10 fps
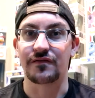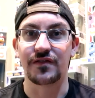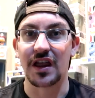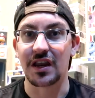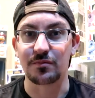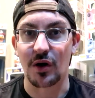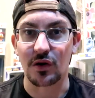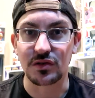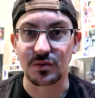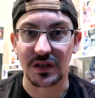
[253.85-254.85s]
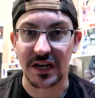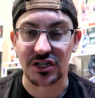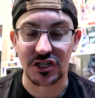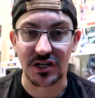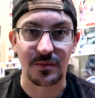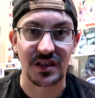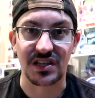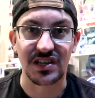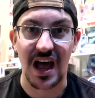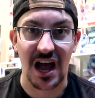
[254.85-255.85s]
Finn and Poe's relationship in
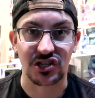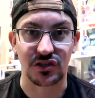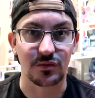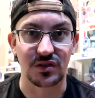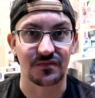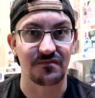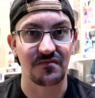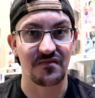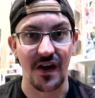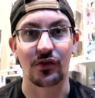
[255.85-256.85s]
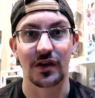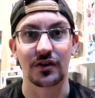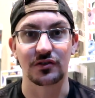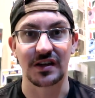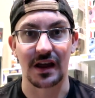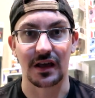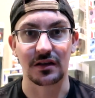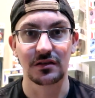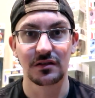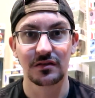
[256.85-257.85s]
this actually was very entertaining.